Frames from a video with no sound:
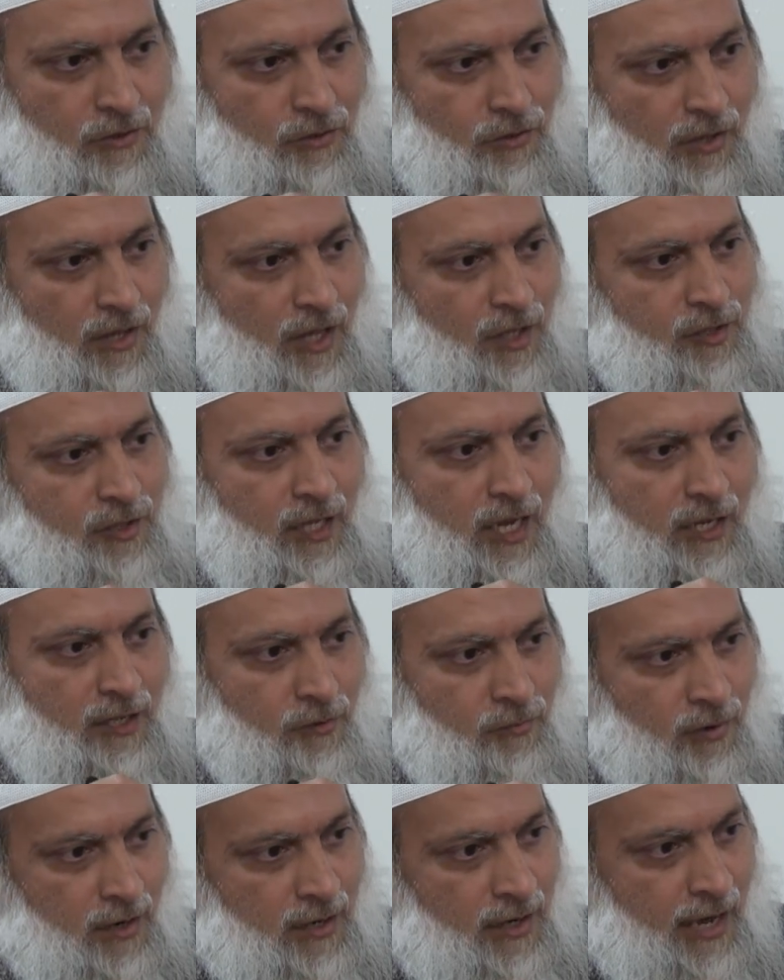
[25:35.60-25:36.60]
To the extent
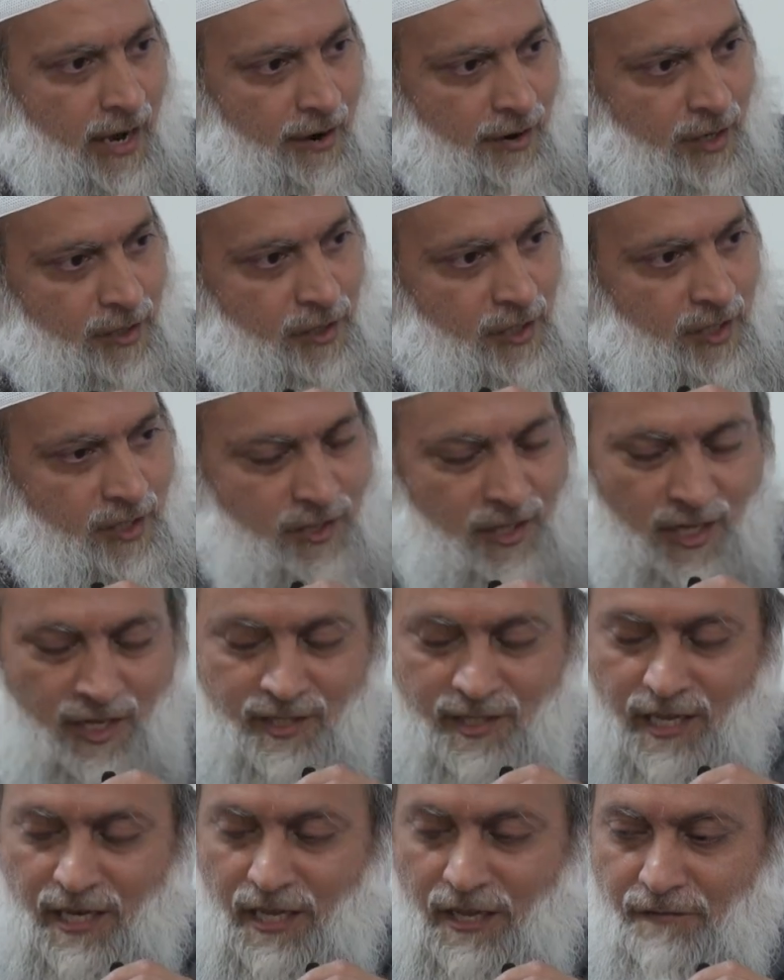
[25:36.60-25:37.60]
in one narration, he
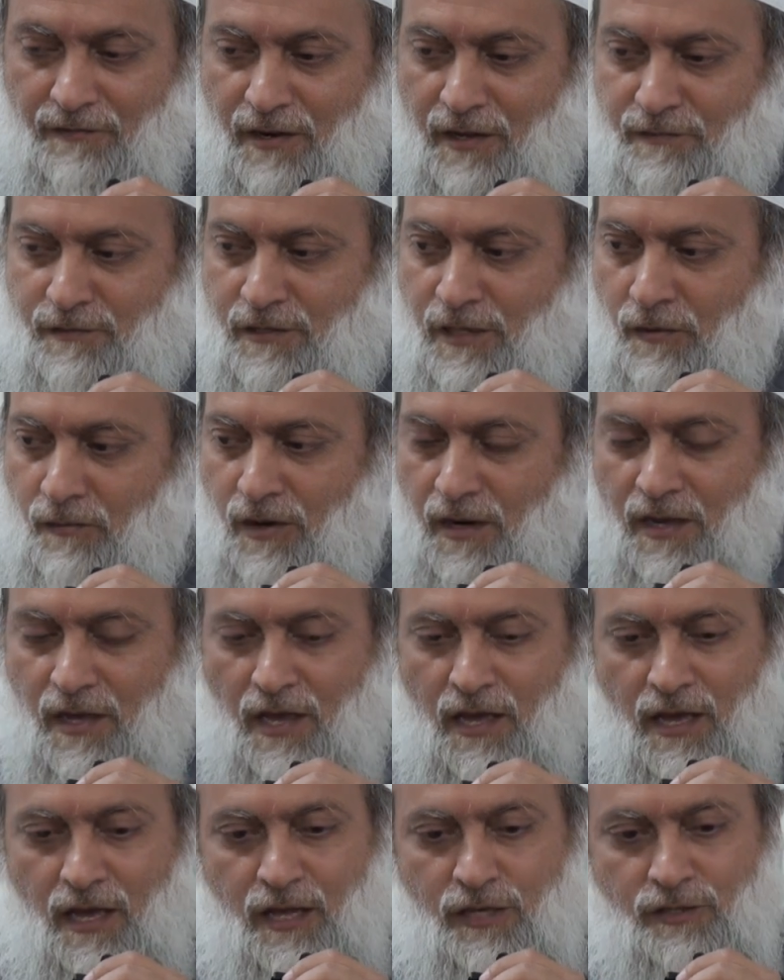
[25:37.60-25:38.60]
says that even if someone
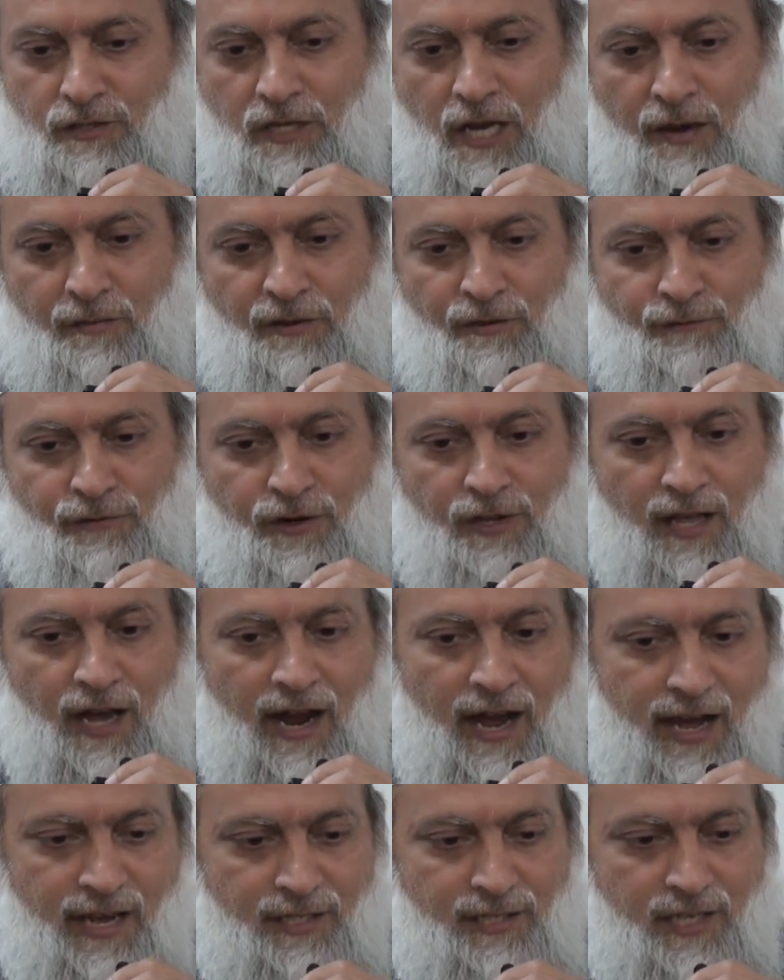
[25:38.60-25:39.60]
is coming for the
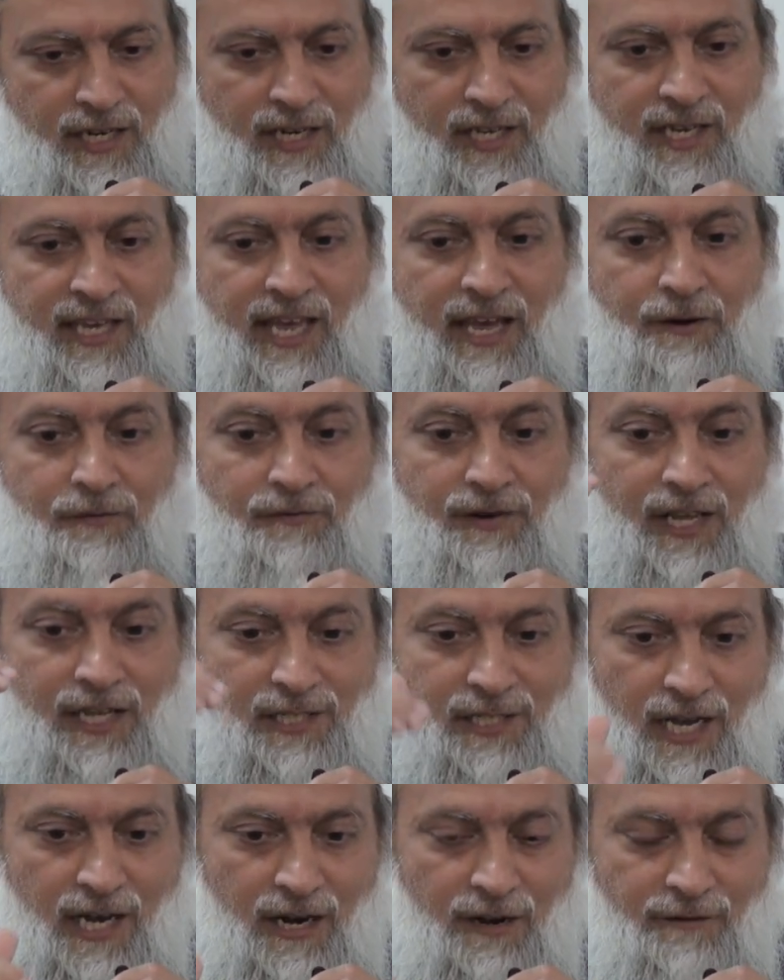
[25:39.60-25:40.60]
Hajj and he can't
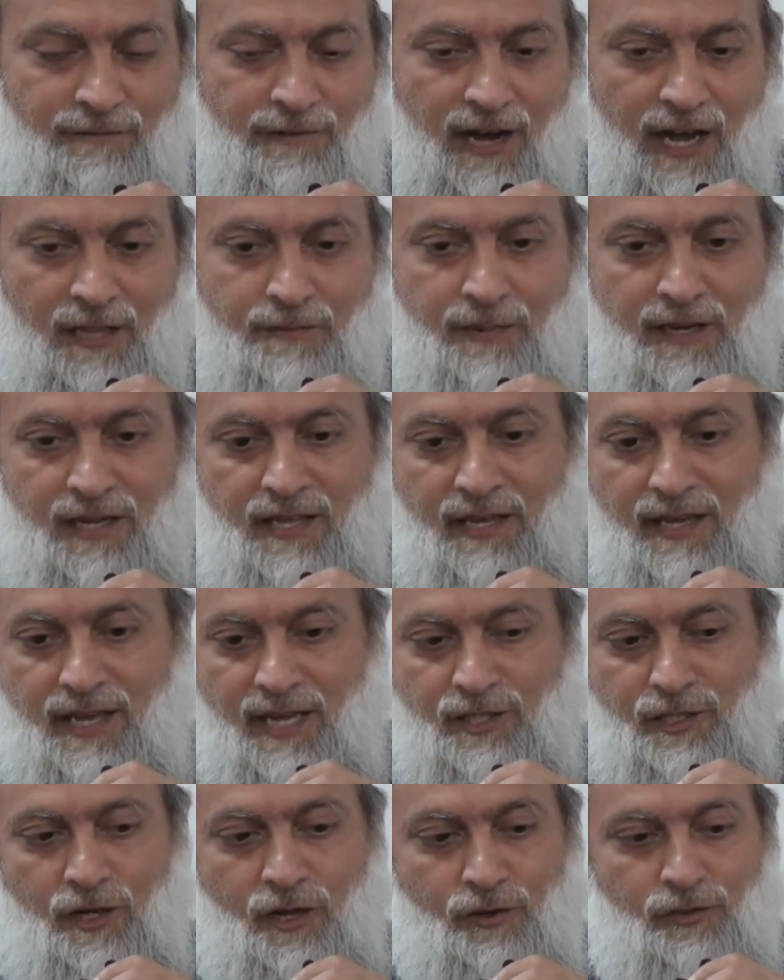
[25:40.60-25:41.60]
reach Arafat, but he
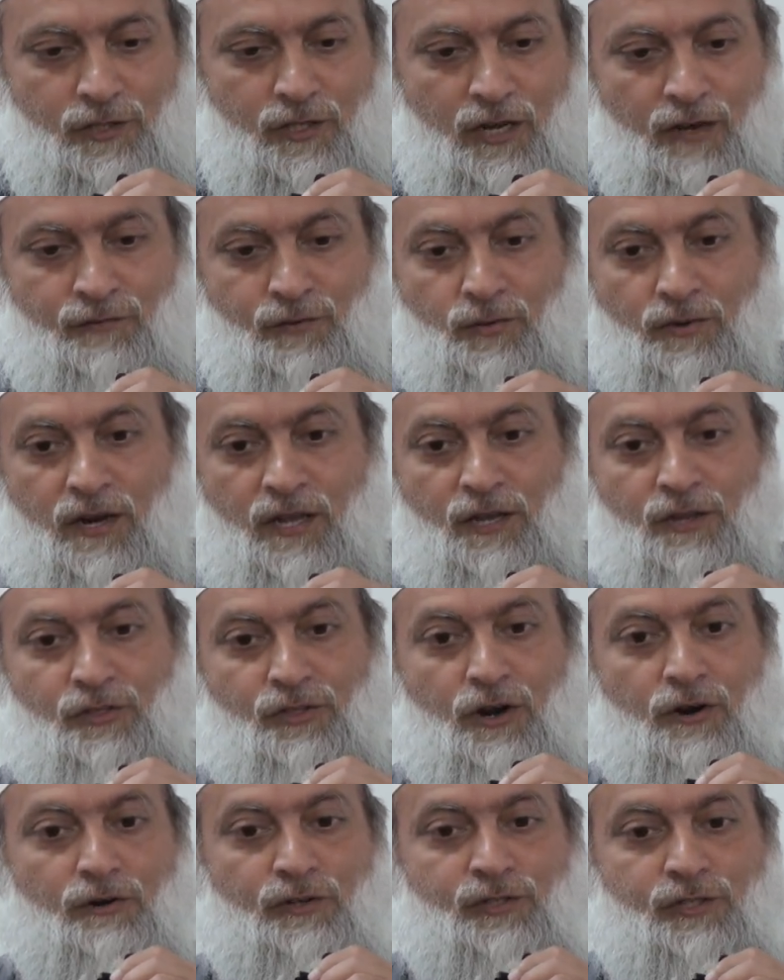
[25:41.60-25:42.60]
gets close enough to where he can
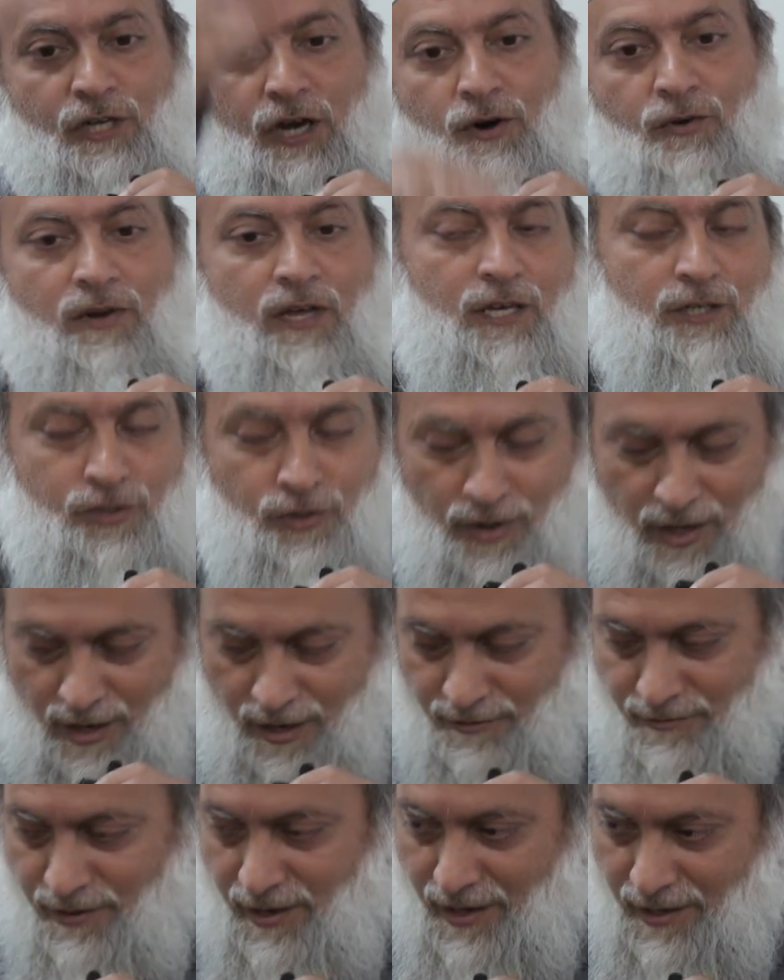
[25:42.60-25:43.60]
throw a stone into
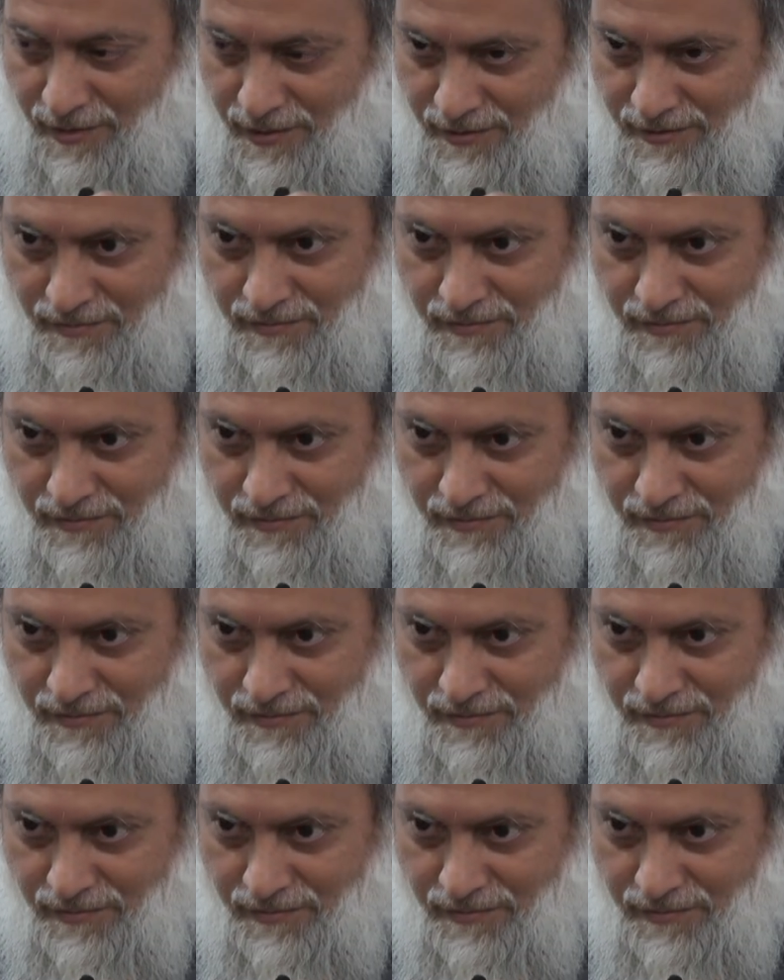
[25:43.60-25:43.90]
Arafat,